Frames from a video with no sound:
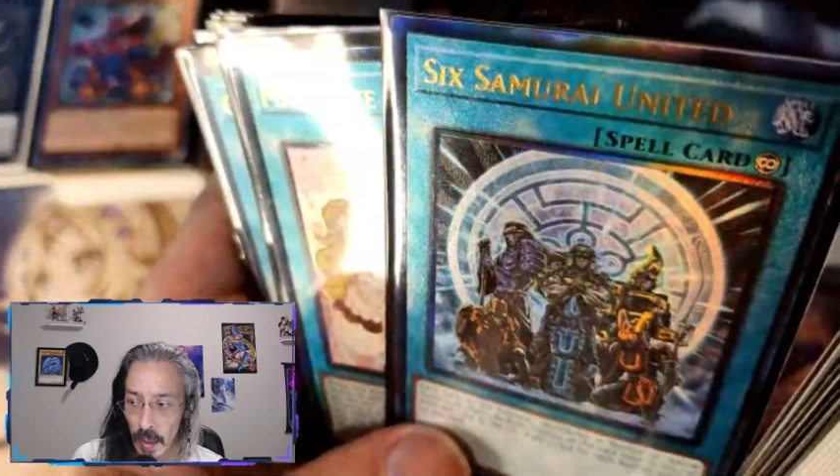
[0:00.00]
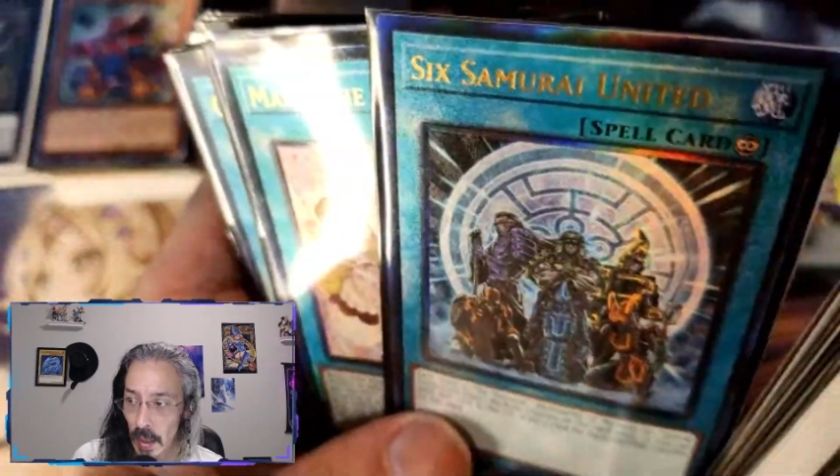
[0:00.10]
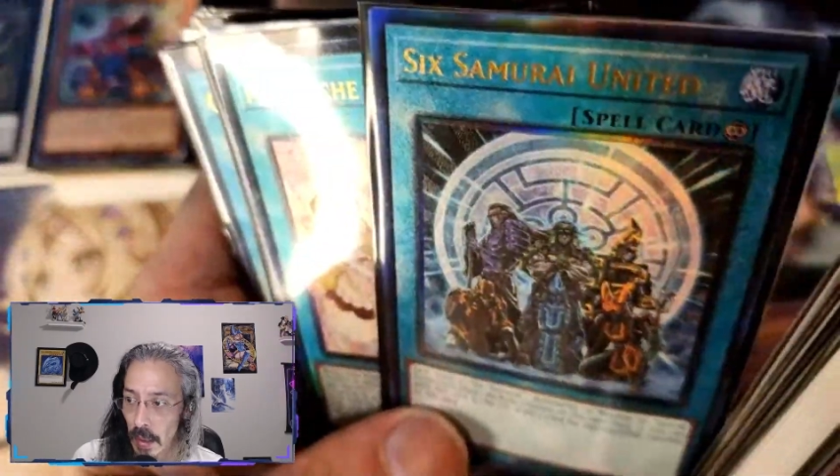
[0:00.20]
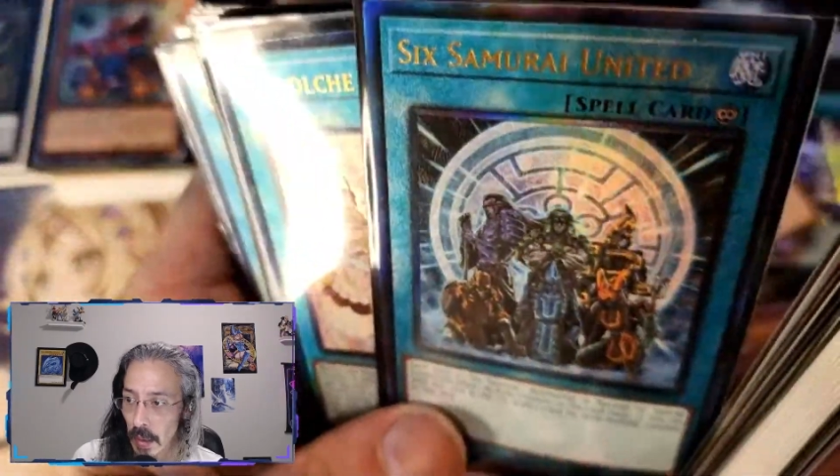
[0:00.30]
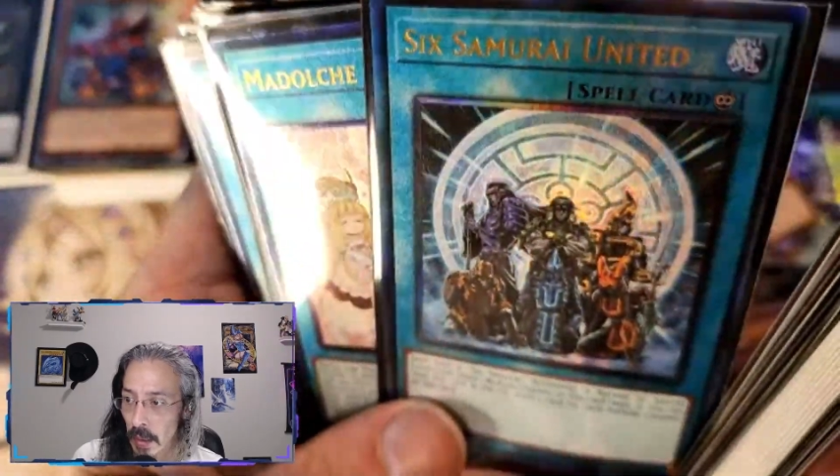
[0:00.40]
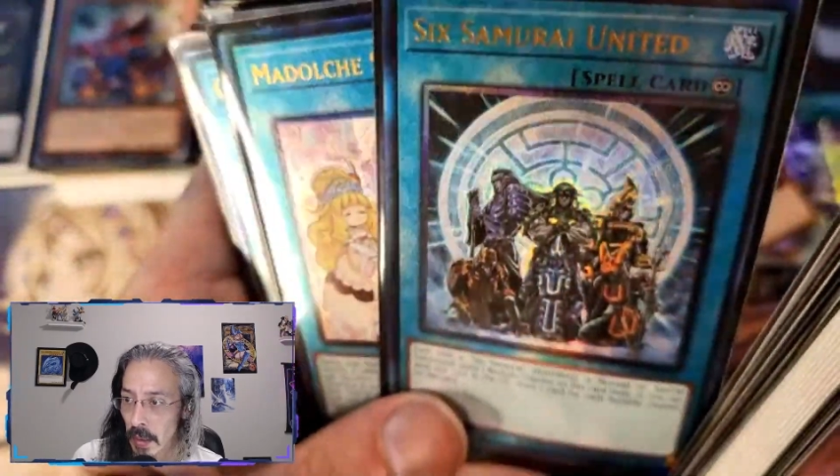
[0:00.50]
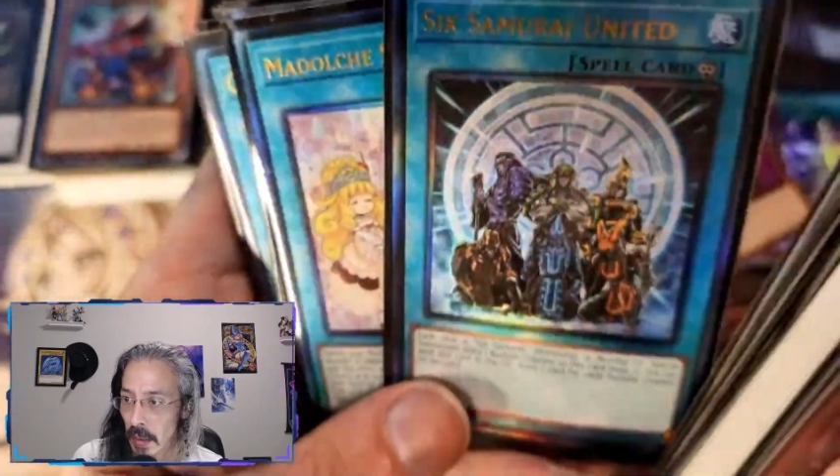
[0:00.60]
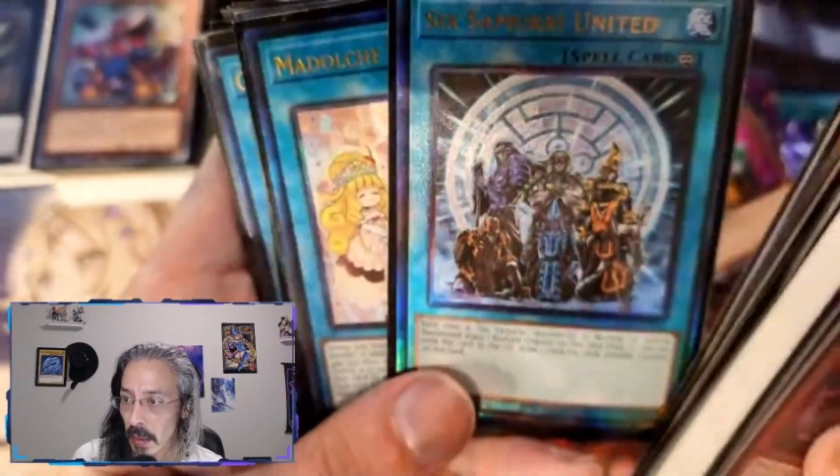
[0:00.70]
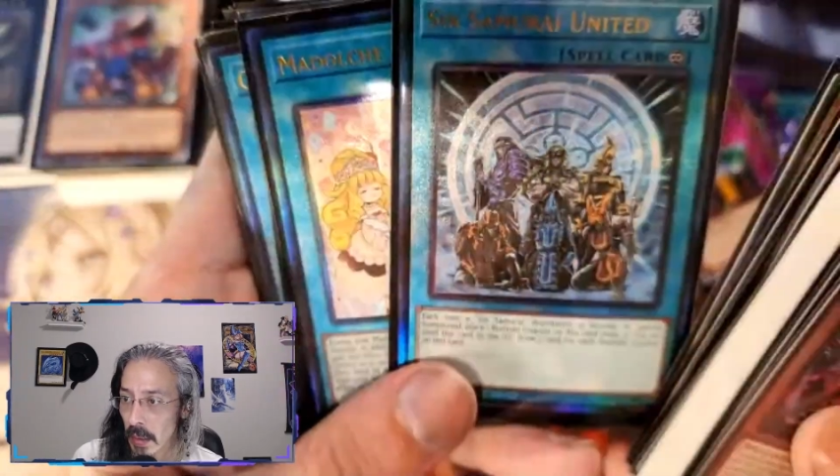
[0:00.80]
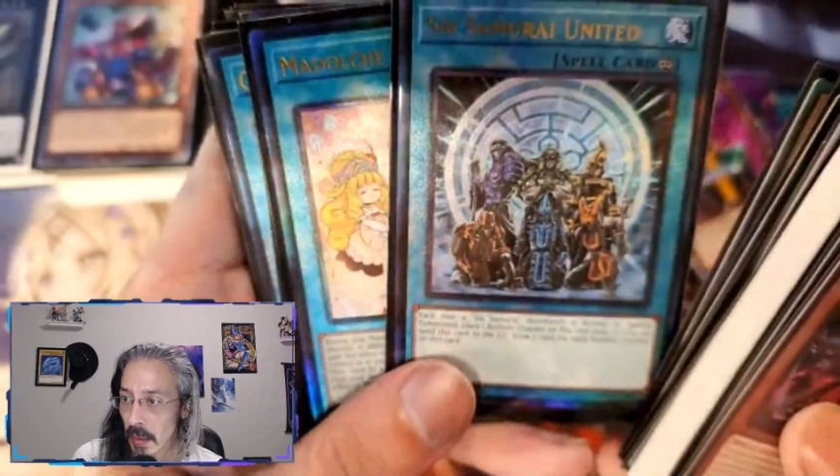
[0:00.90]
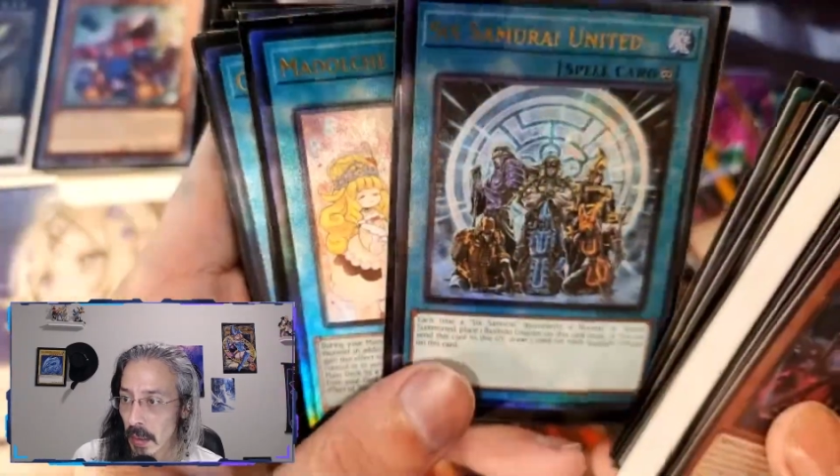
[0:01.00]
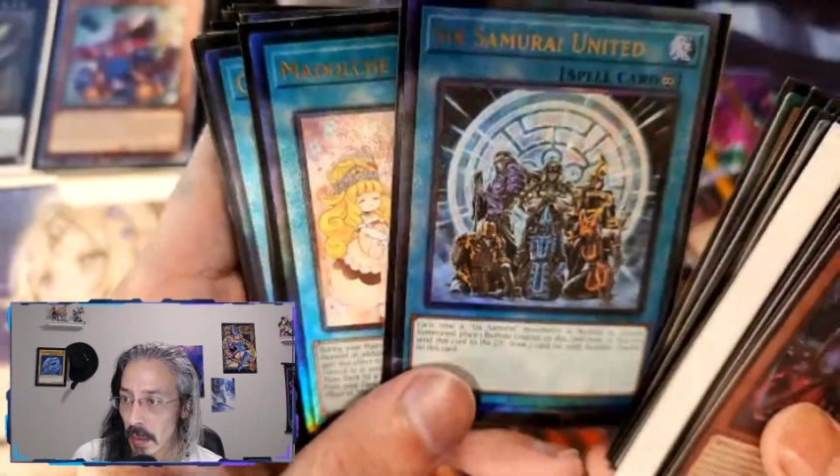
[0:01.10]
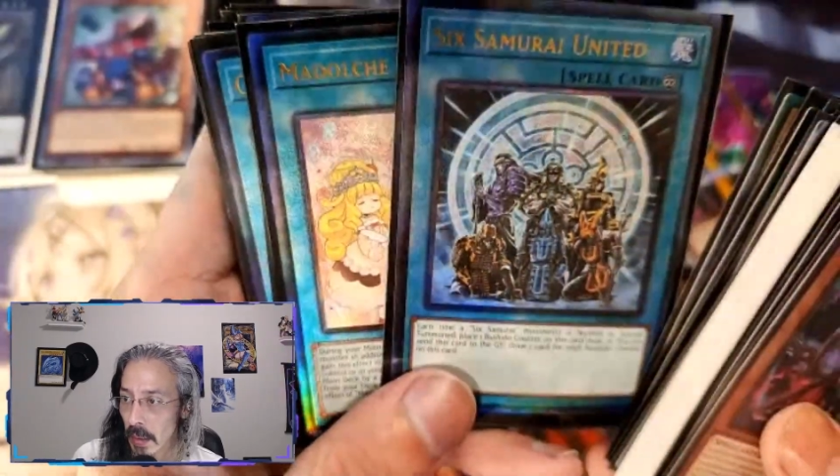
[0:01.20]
And the